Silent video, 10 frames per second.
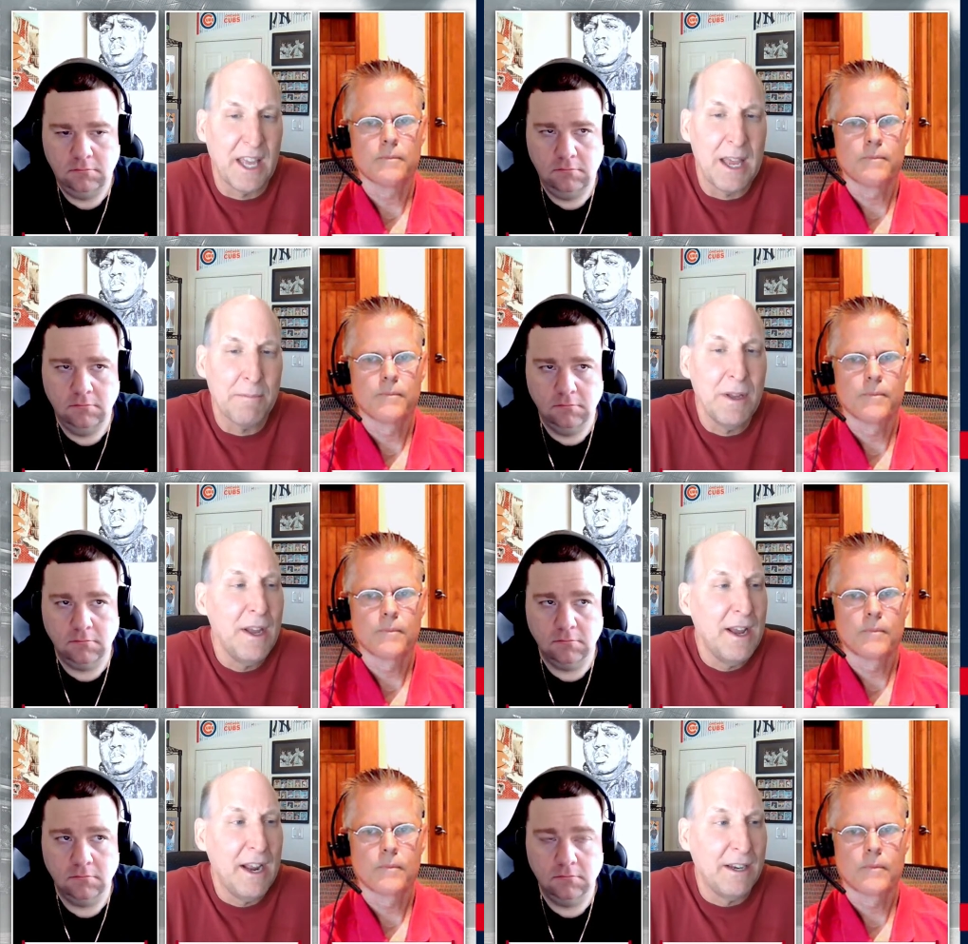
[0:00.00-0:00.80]
Speaker 1: game.
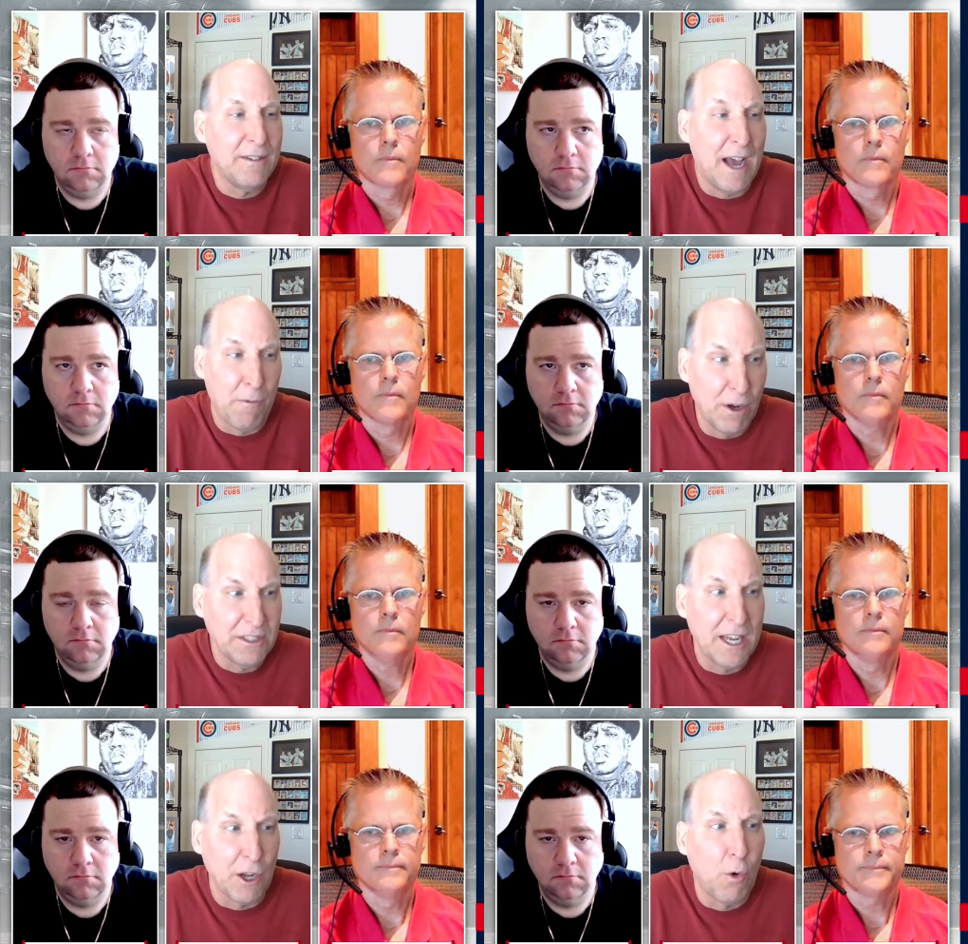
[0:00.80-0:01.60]
And I
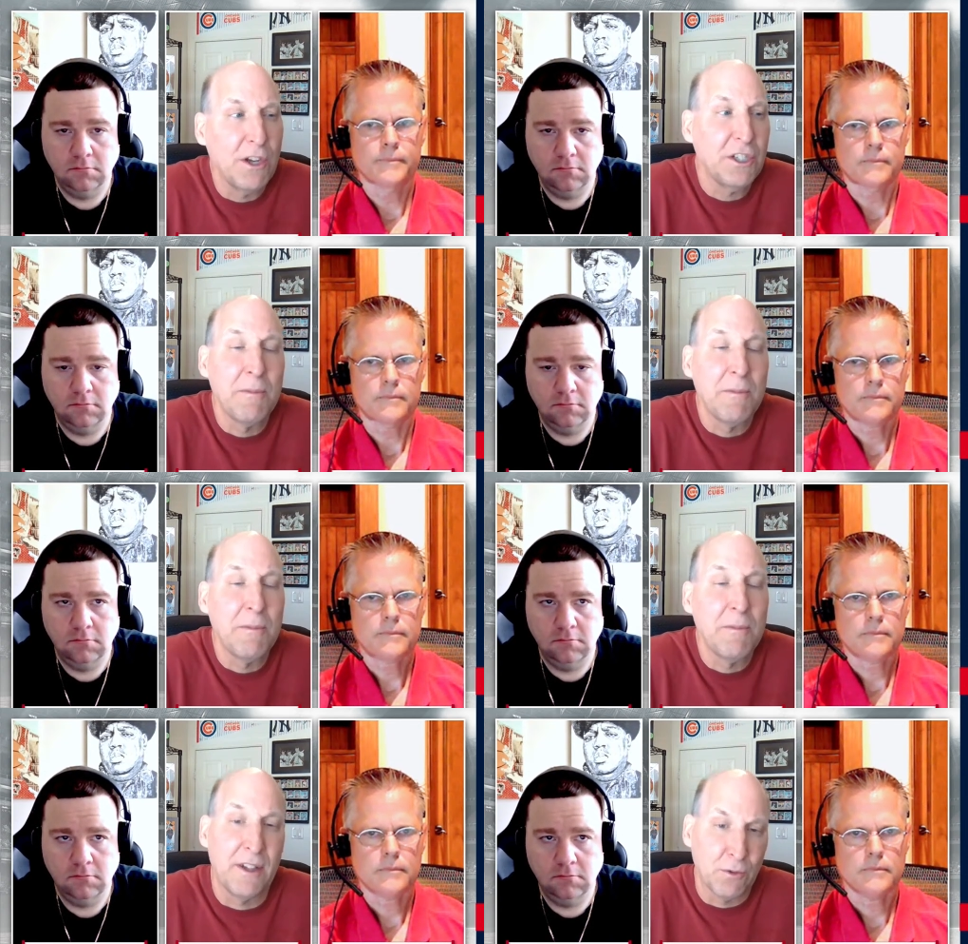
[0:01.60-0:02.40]
was kind of questioning
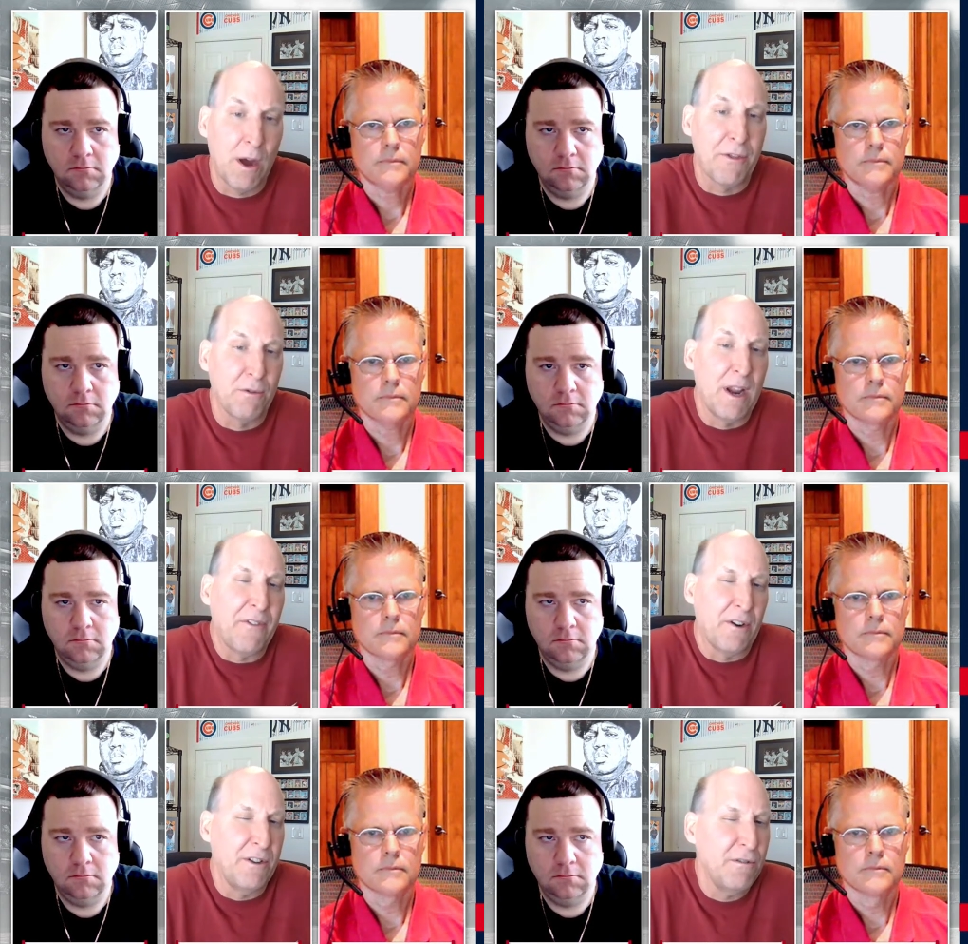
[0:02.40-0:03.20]
myself. That's why I threw it
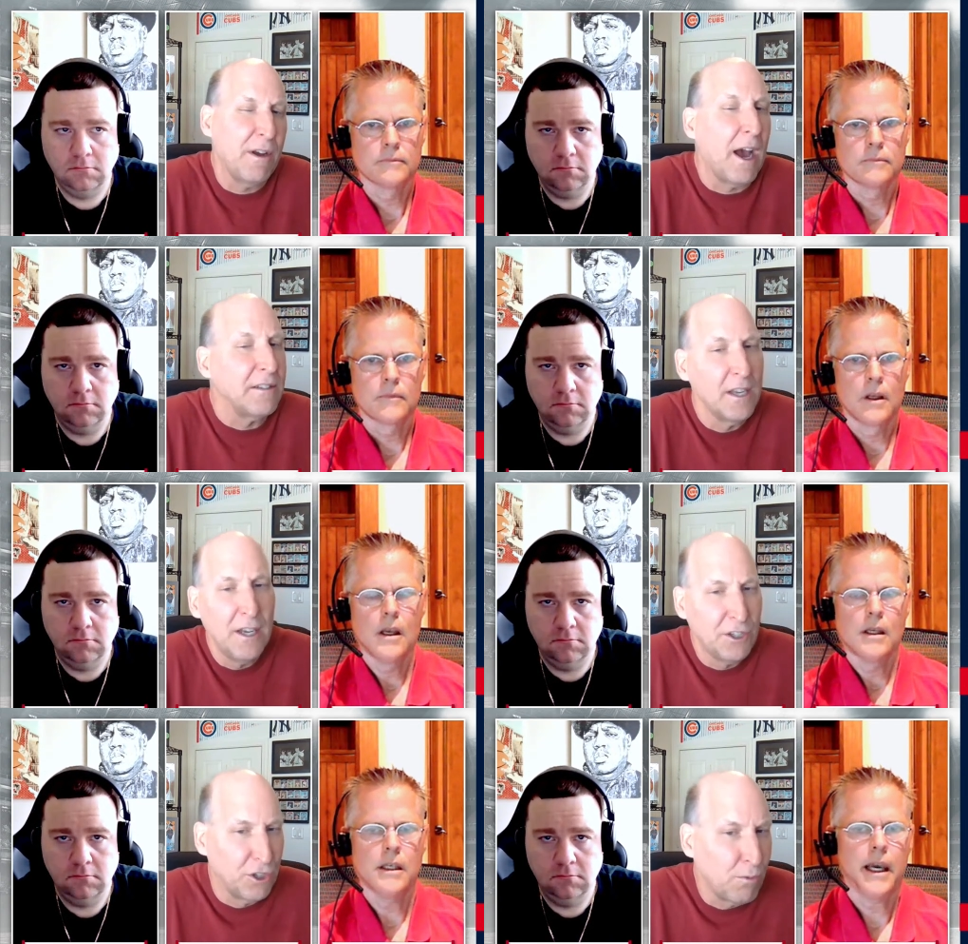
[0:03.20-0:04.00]
out there to you guys.
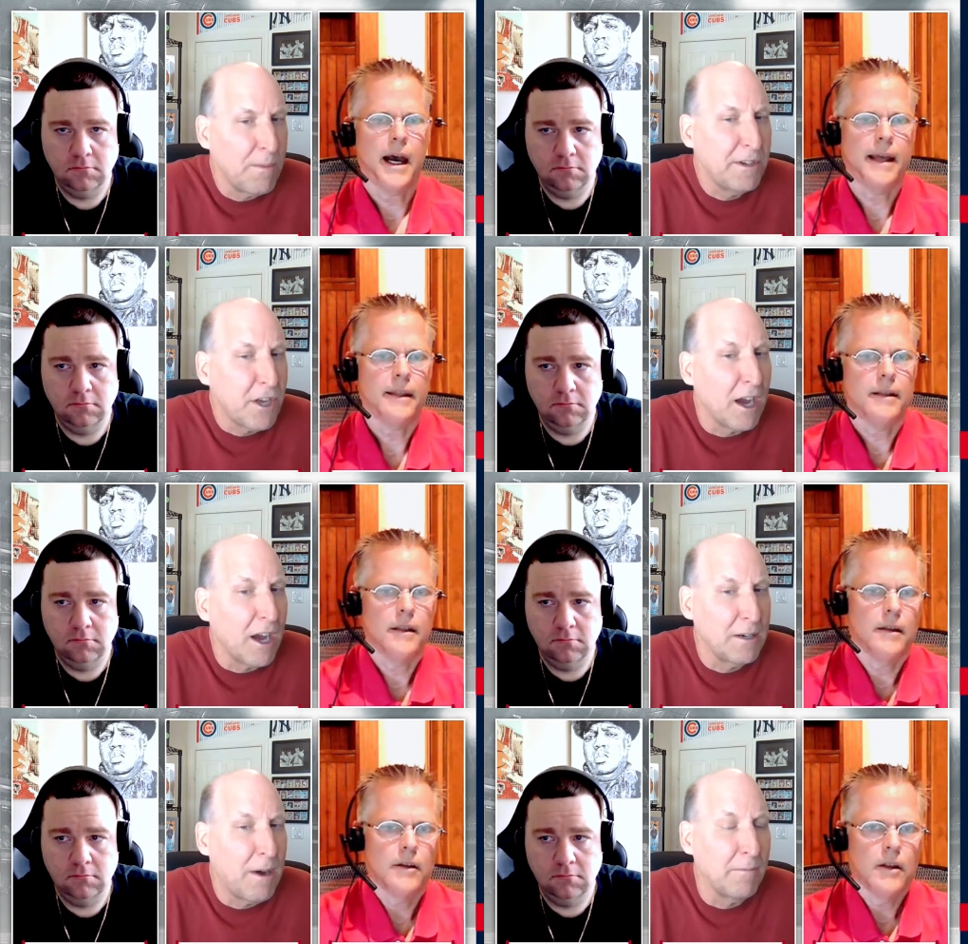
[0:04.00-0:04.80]
Speaker 2: Should we be
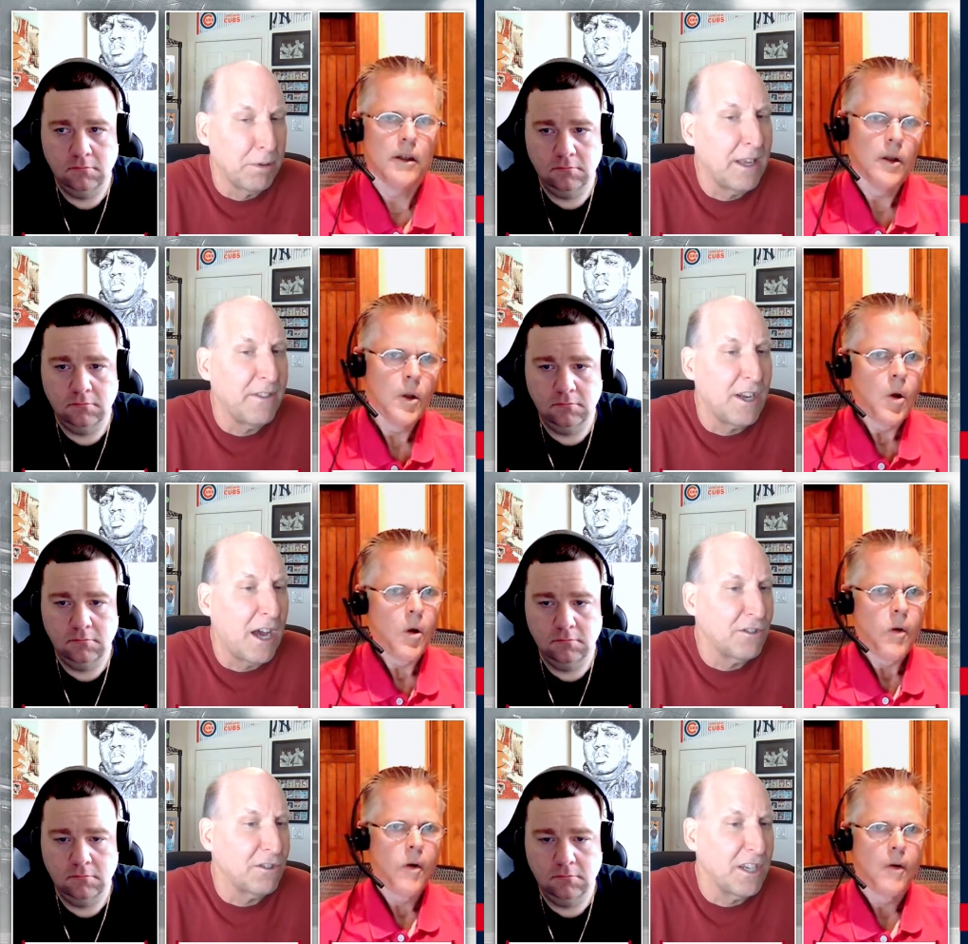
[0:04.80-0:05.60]
talking about and playing the
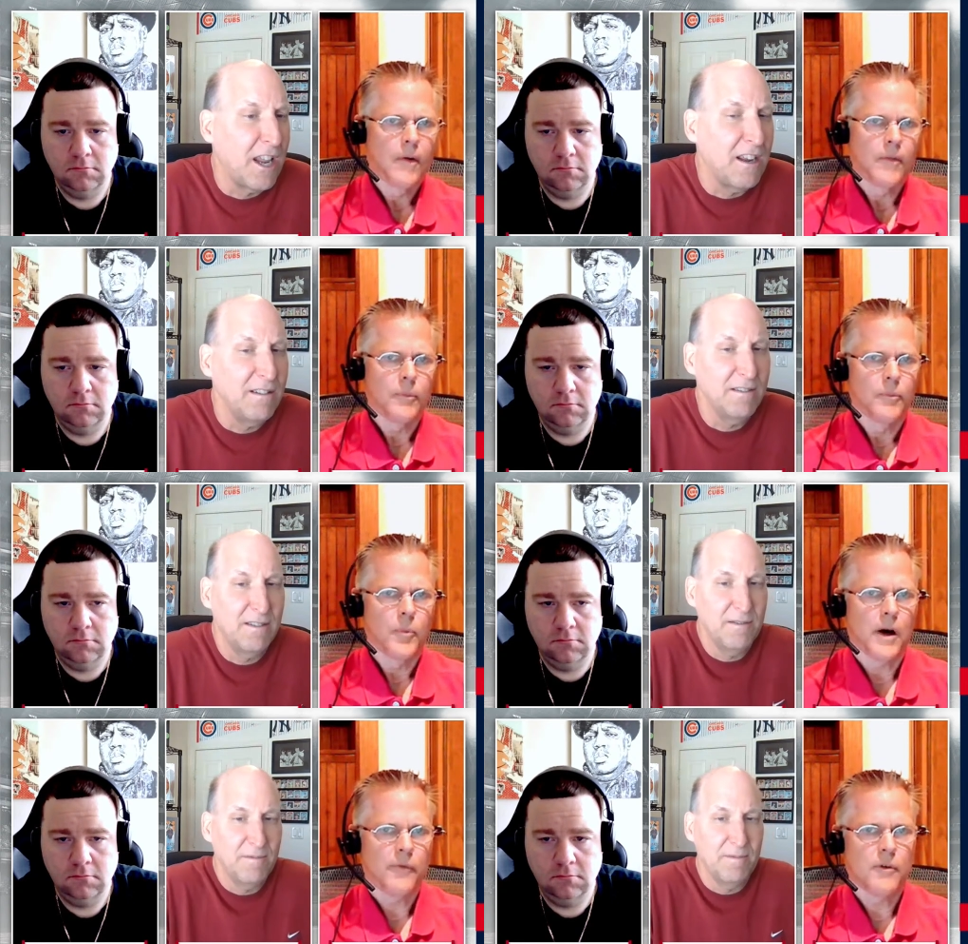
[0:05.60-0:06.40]
Dodgers today?
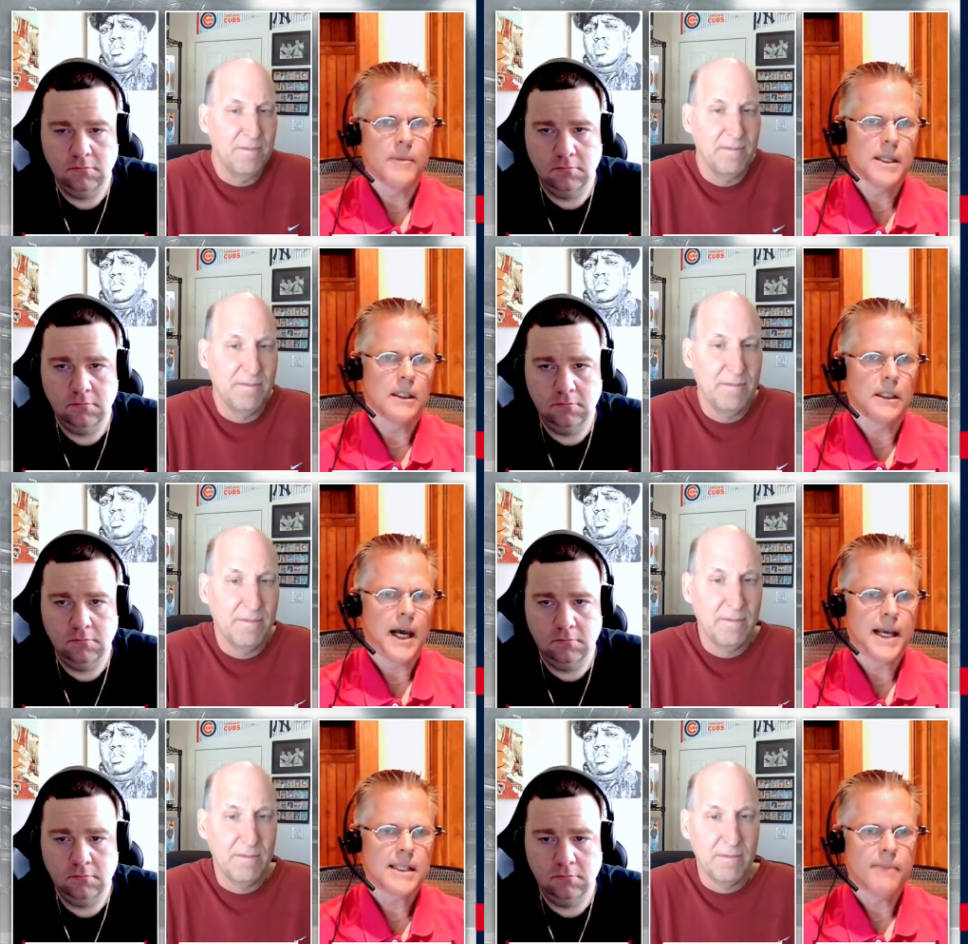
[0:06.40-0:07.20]
Well, for me, the
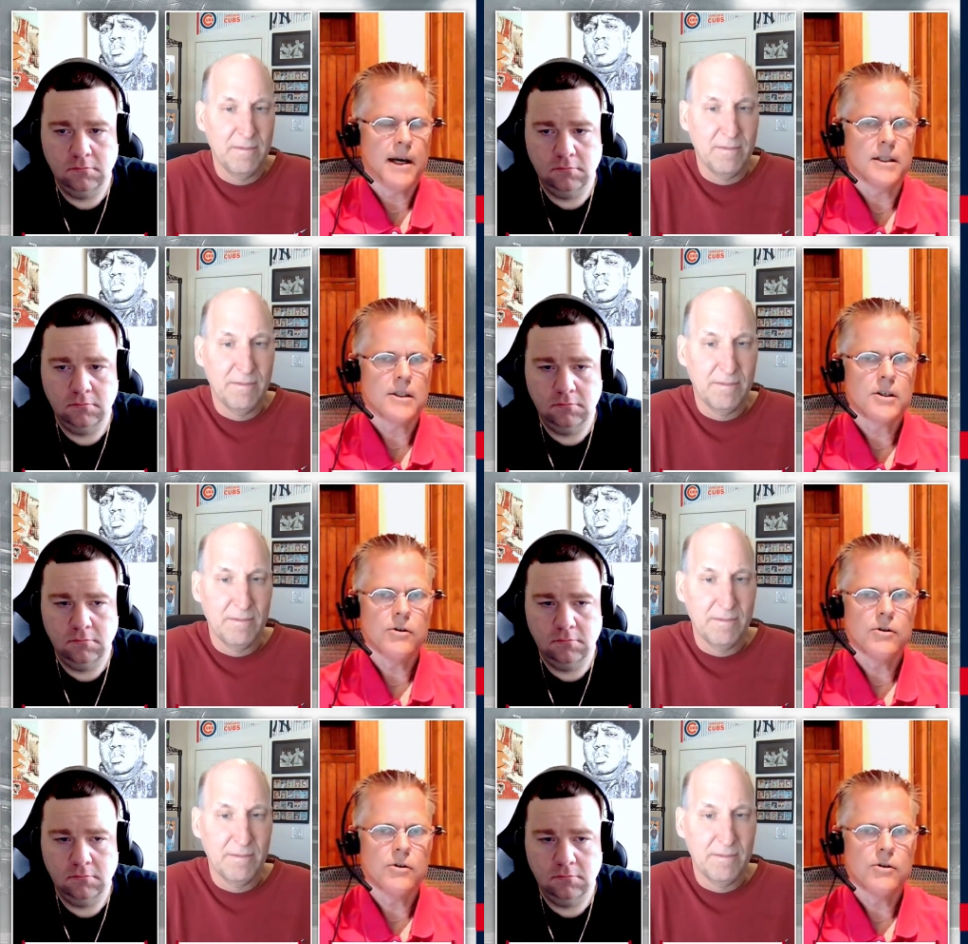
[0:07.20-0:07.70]
line's minus